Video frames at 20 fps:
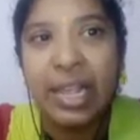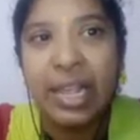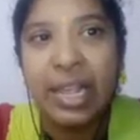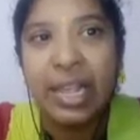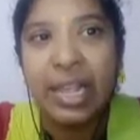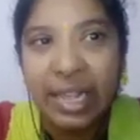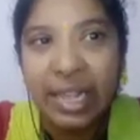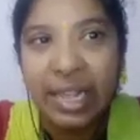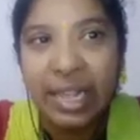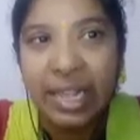
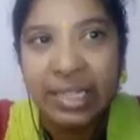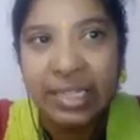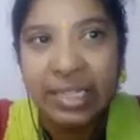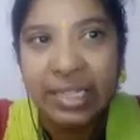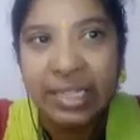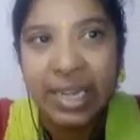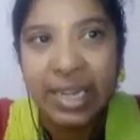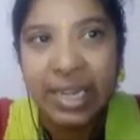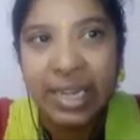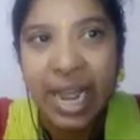Here's the
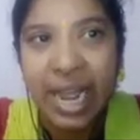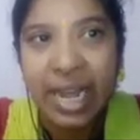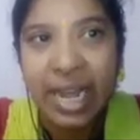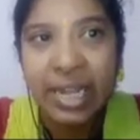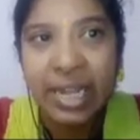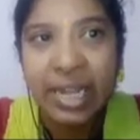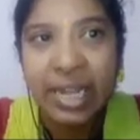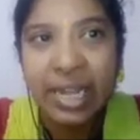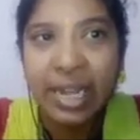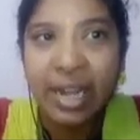
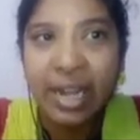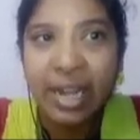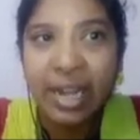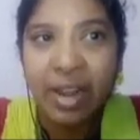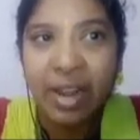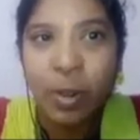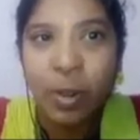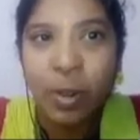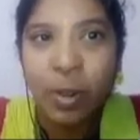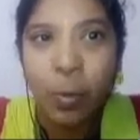den
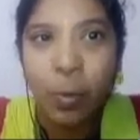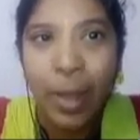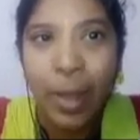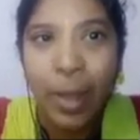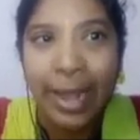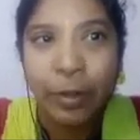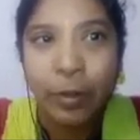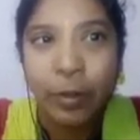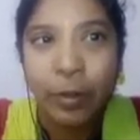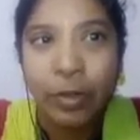where
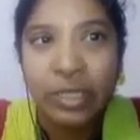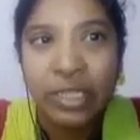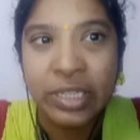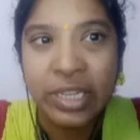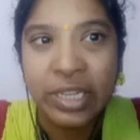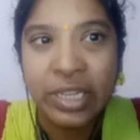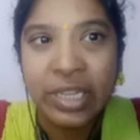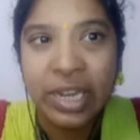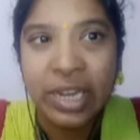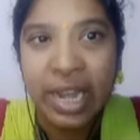you can see
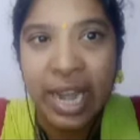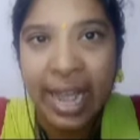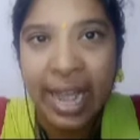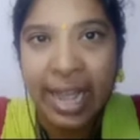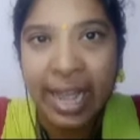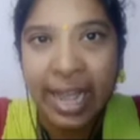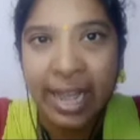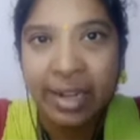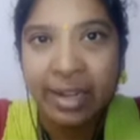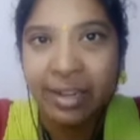the
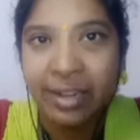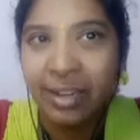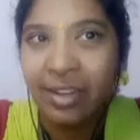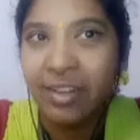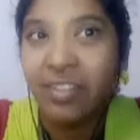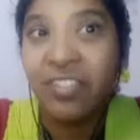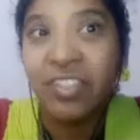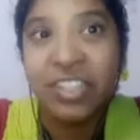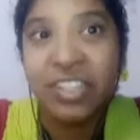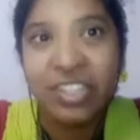lion
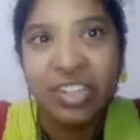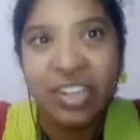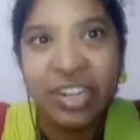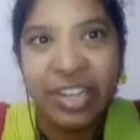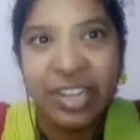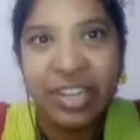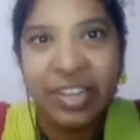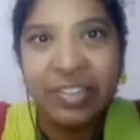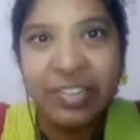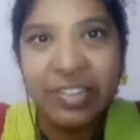which
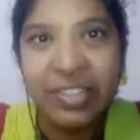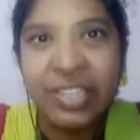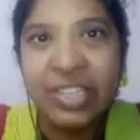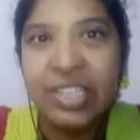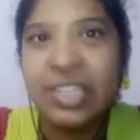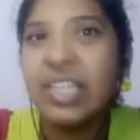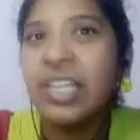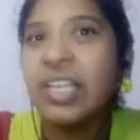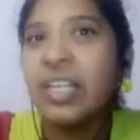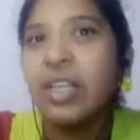lives.
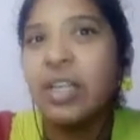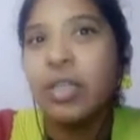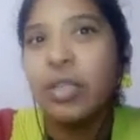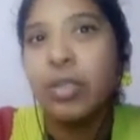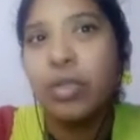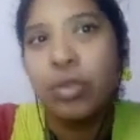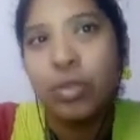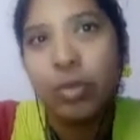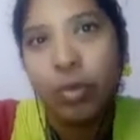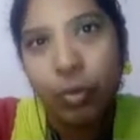
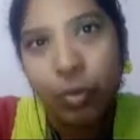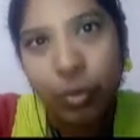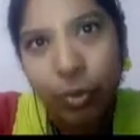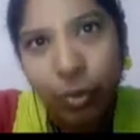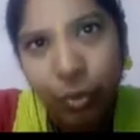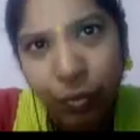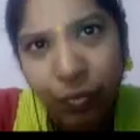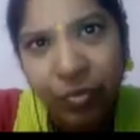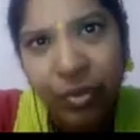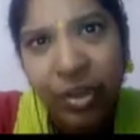So
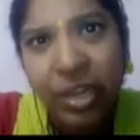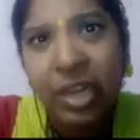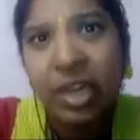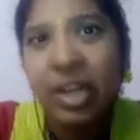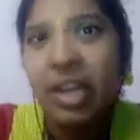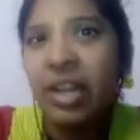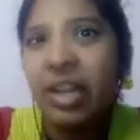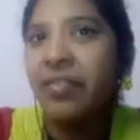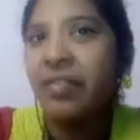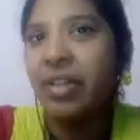we
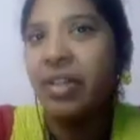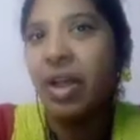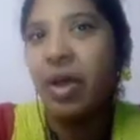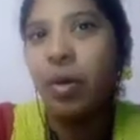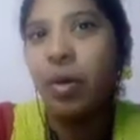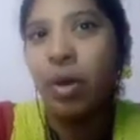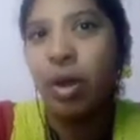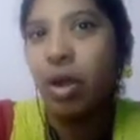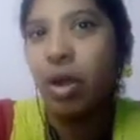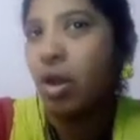live in
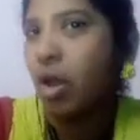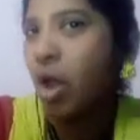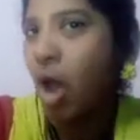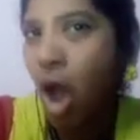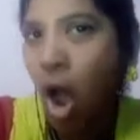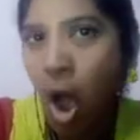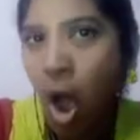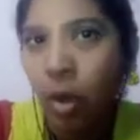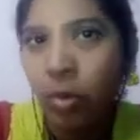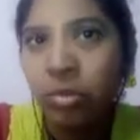our
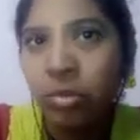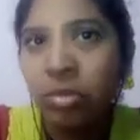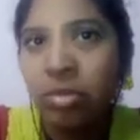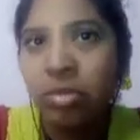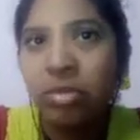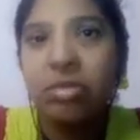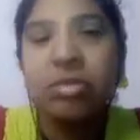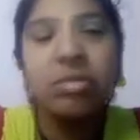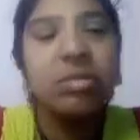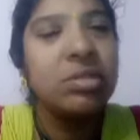
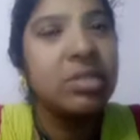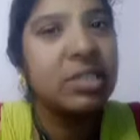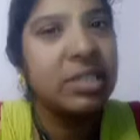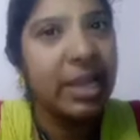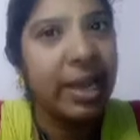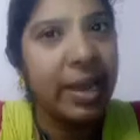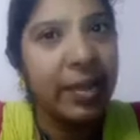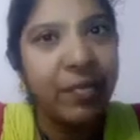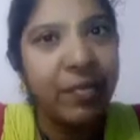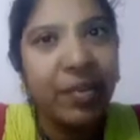house,
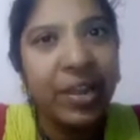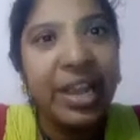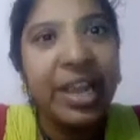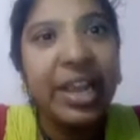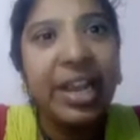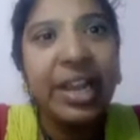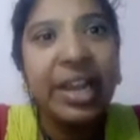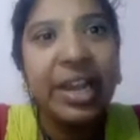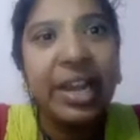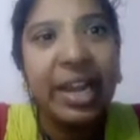same way
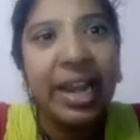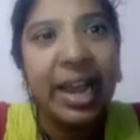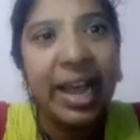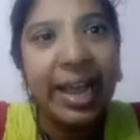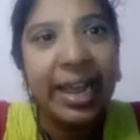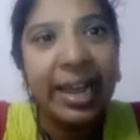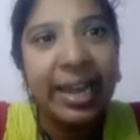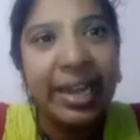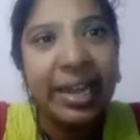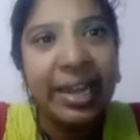
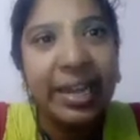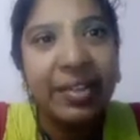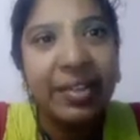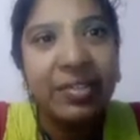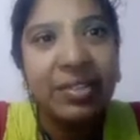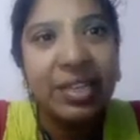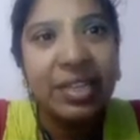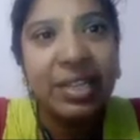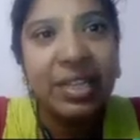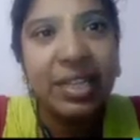lion
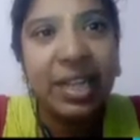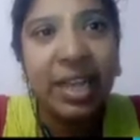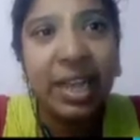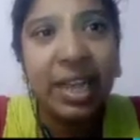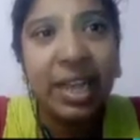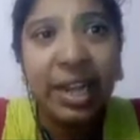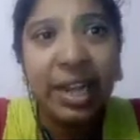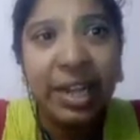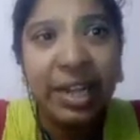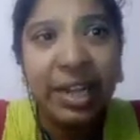lives in the
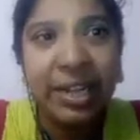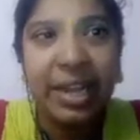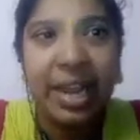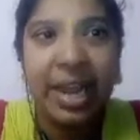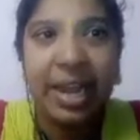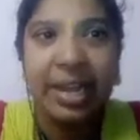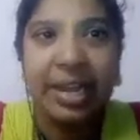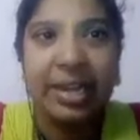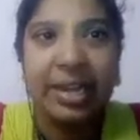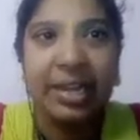
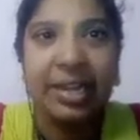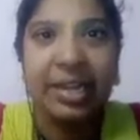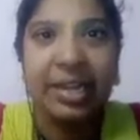den.